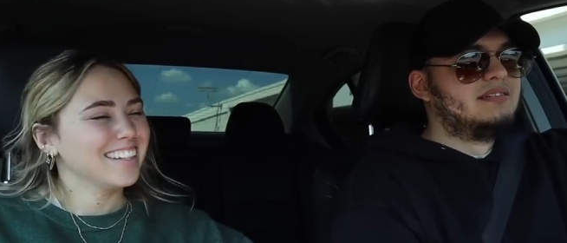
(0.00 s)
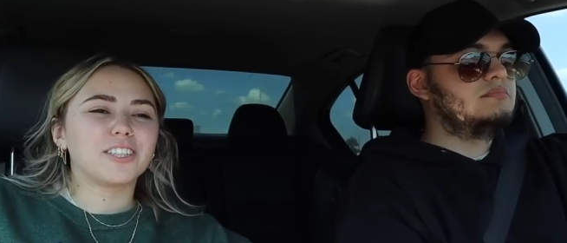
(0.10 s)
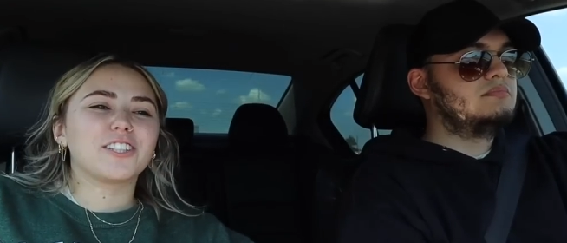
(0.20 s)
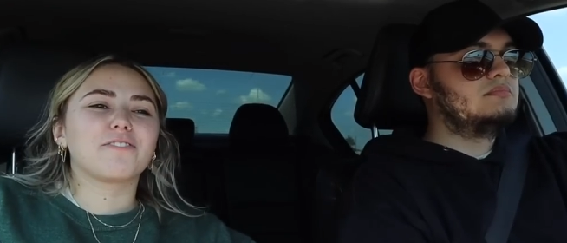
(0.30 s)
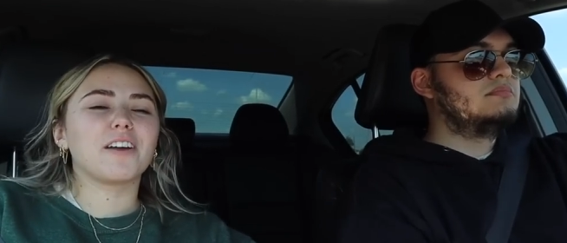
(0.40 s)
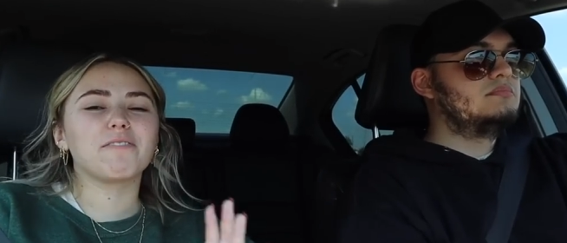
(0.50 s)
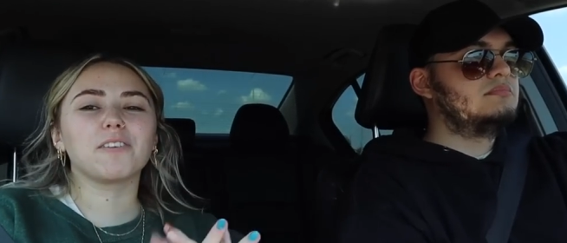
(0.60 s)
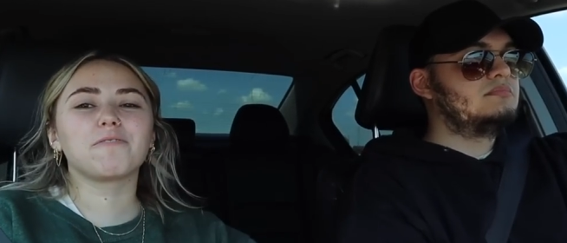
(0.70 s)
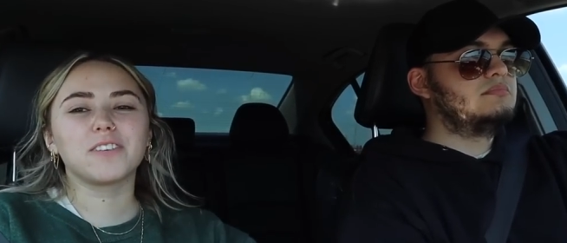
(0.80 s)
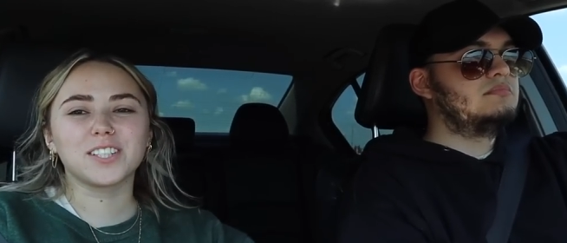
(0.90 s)
Speaker 1: What's your
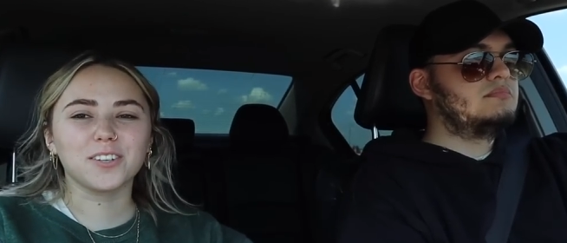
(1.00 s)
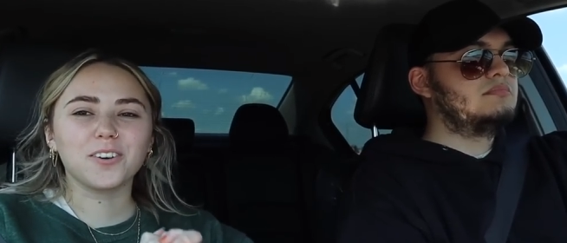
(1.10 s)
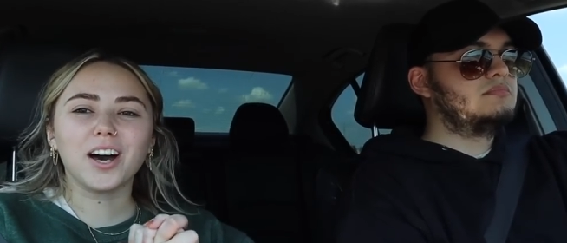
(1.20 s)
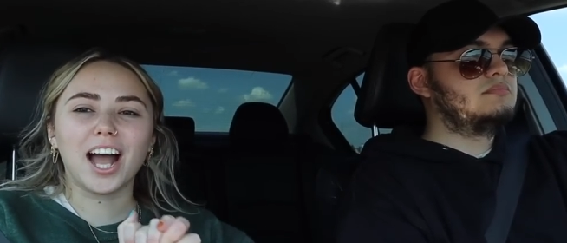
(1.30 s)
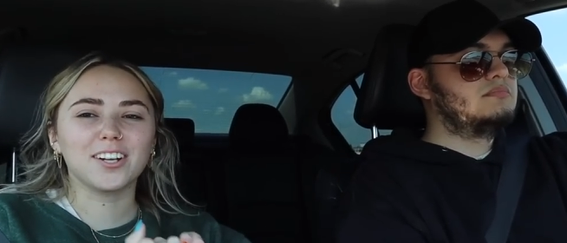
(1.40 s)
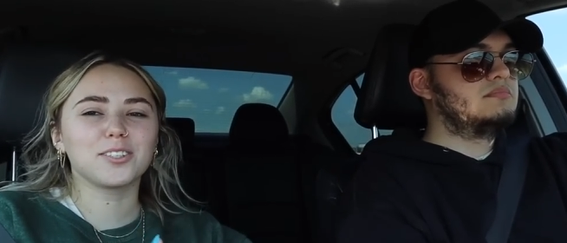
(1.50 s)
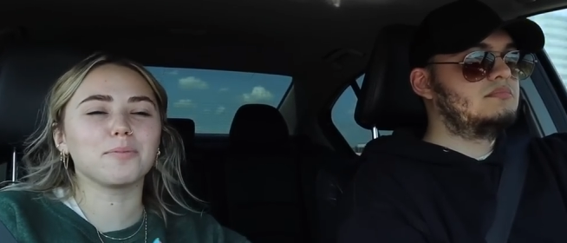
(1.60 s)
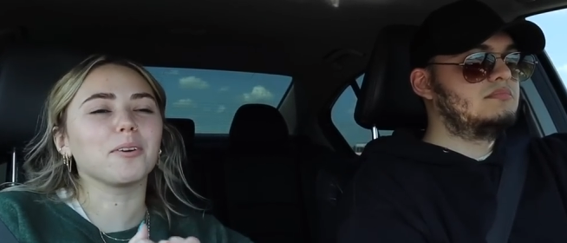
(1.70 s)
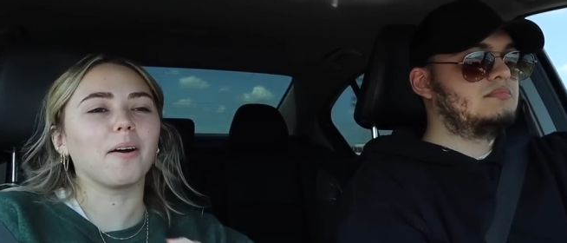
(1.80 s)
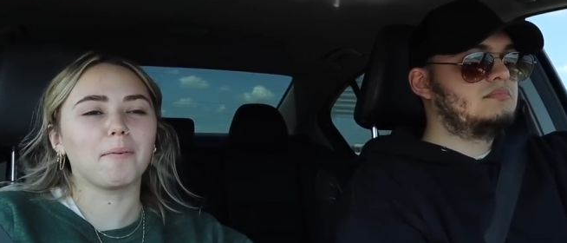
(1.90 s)
favorite physical
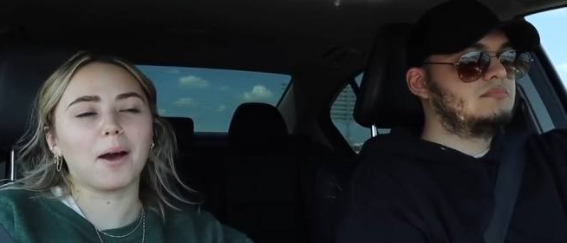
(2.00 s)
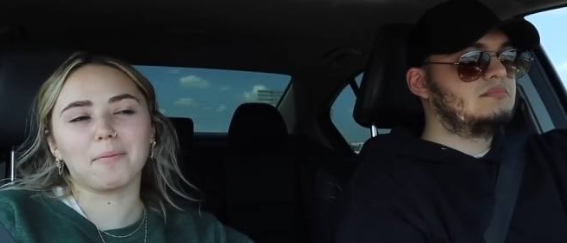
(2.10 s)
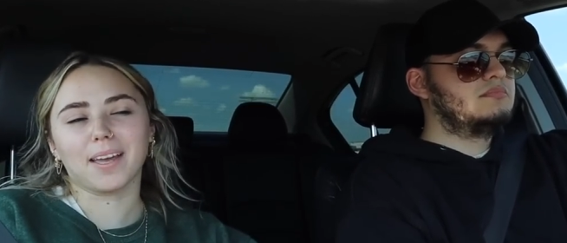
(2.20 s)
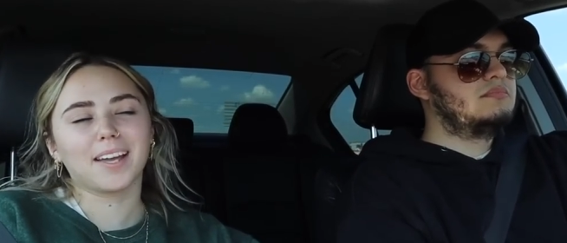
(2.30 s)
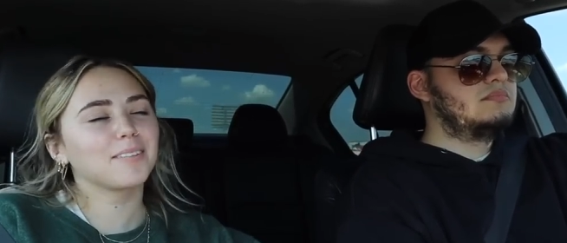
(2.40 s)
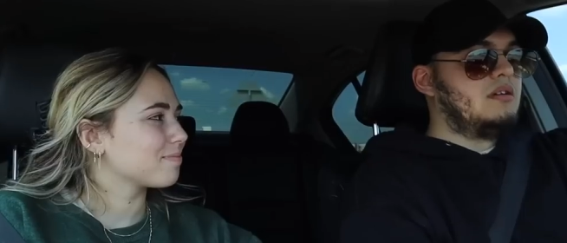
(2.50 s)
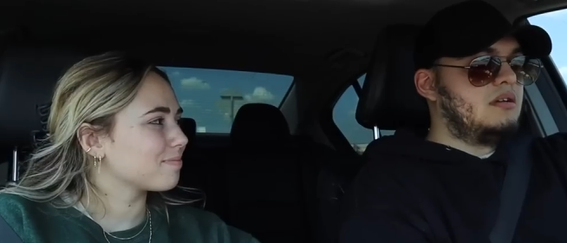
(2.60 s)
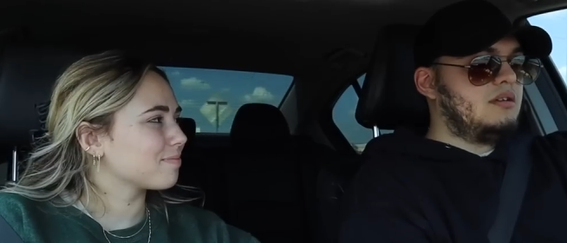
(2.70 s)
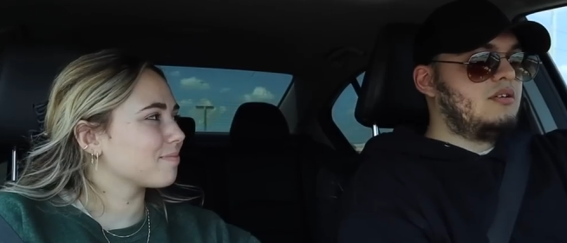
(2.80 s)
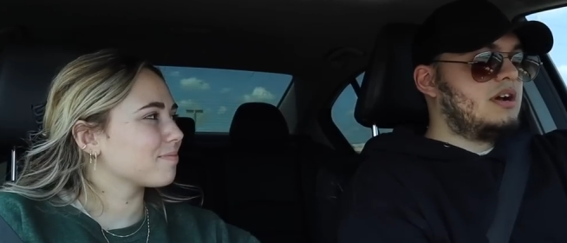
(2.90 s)
attribute about me? Your